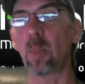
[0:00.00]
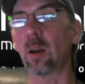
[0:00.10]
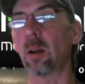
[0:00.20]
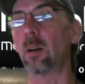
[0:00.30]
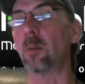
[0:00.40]

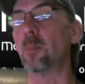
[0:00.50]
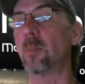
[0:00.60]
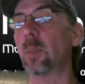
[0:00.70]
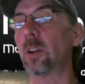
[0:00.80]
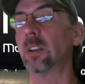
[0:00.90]
Um,
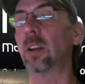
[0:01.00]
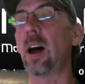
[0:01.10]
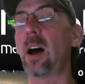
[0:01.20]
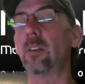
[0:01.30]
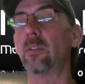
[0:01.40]
there's a
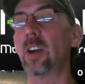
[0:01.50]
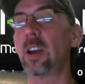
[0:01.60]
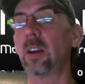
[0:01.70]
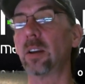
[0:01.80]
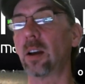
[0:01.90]
lot of
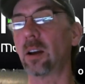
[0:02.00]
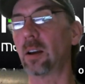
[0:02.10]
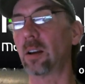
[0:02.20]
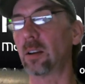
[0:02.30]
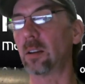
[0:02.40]

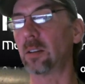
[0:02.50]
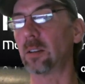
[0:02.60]
uh,